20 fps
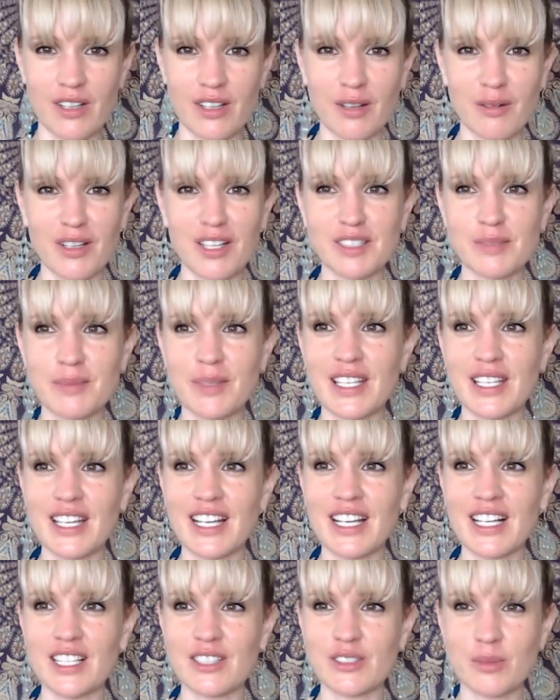And then when they're speaking
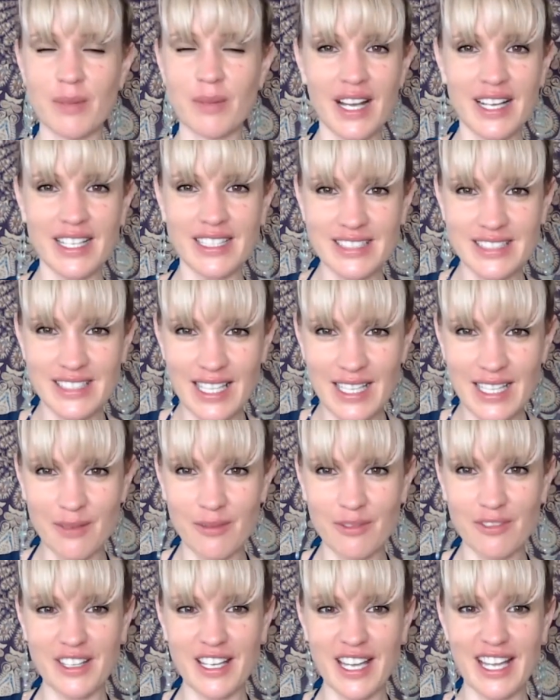English with me, I can see them
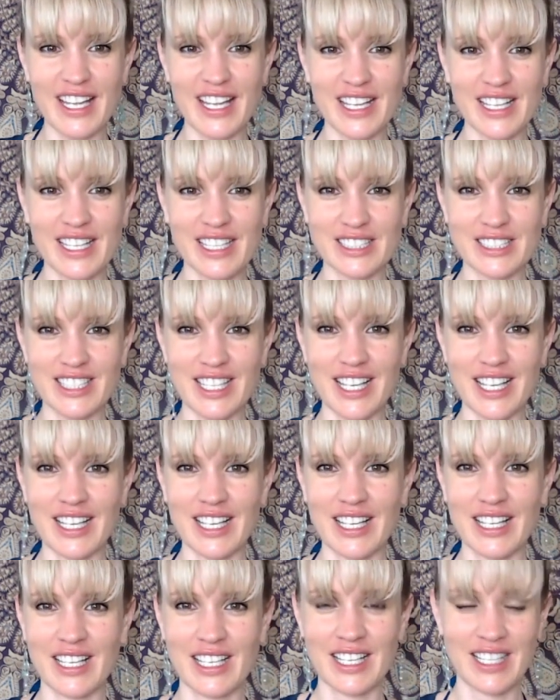forgetting English
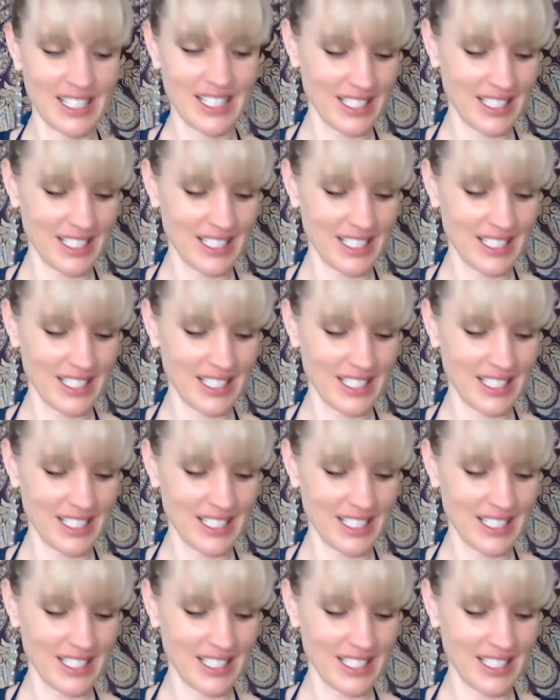slightly.